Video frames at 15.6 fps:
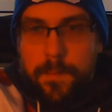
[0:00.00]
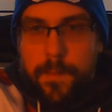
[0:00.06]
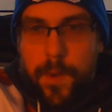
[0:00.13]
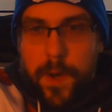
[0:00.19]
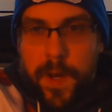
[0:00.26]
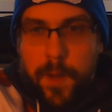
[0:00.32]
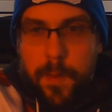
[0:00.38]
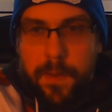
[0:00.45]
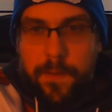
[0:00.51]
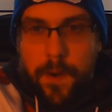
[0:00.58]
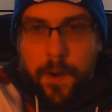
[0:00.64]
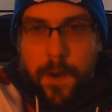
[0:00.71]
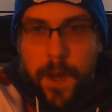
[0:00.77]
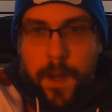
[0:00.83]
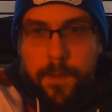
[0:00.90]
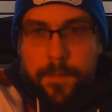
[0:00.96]
were going to be for
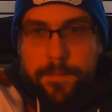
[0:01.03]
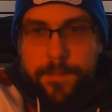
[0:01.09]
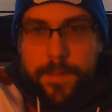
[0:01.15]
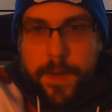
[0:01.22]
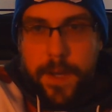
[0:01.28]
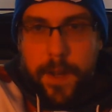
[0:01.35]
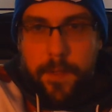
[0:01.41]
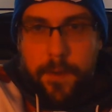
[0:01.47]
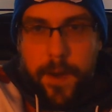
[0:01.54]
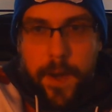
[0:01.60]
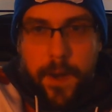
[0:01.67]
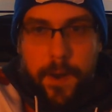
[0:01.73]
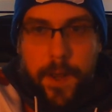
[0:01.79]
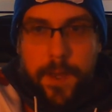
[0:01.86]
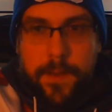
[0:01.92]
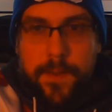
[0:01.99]
grain in other
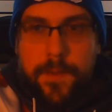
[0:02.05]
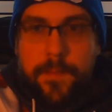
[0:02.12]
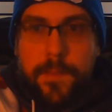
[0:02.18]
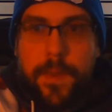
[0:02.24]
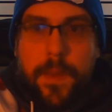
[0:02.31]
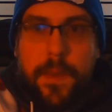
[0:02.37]
areas.